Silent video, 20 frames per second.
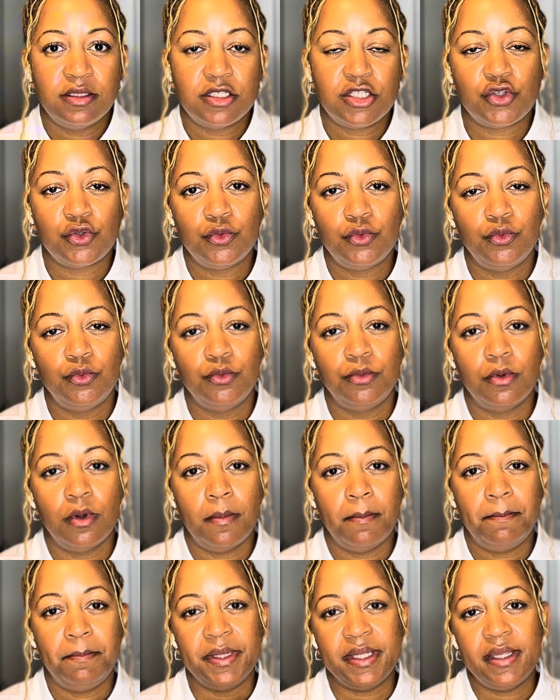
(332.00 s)
to
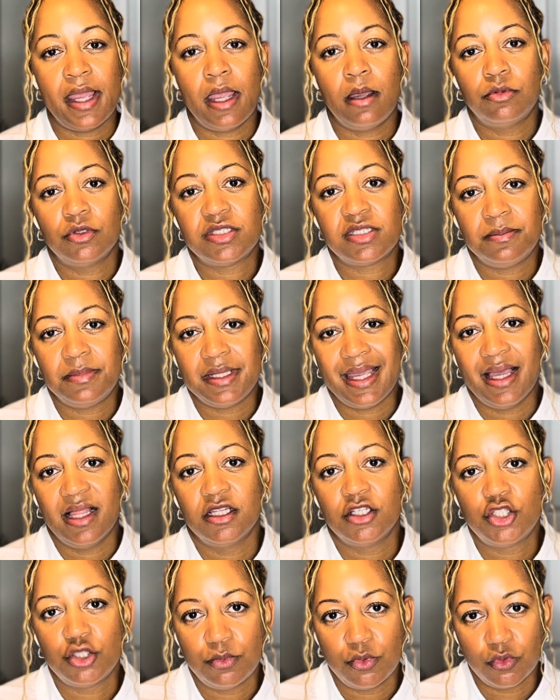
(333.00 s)
be able to be
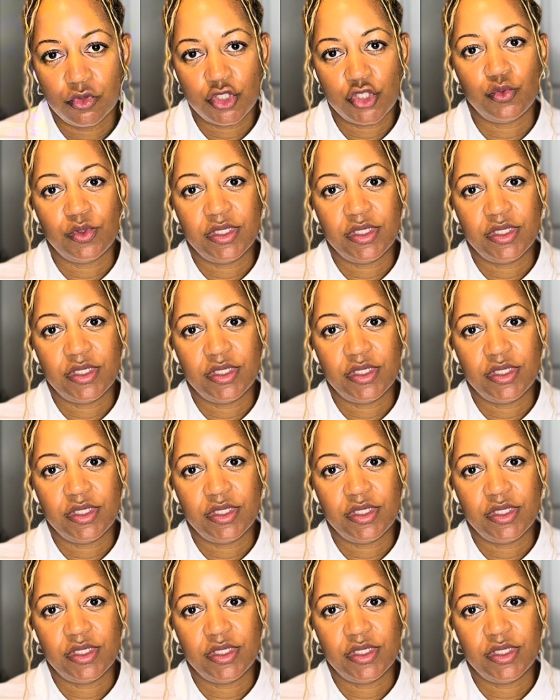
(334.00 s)
eligible to